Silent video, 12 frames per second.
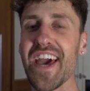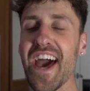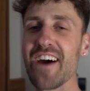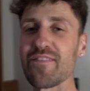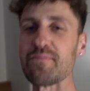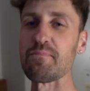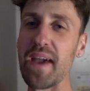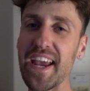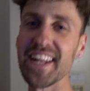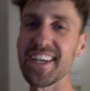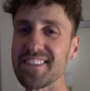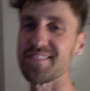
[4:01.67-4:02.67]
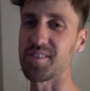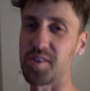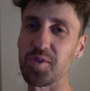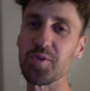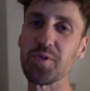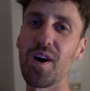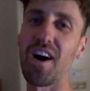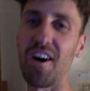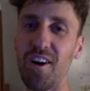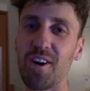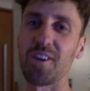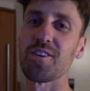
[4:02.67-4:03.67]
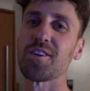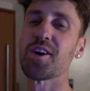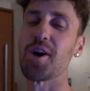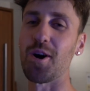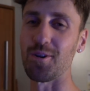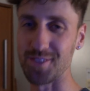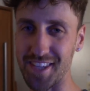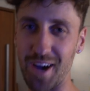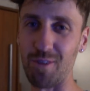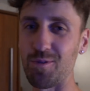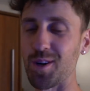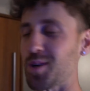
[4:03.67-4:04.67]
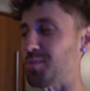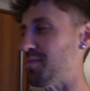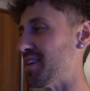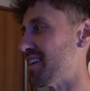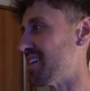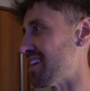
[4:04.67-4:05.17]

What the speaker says: have made it to our hotel room.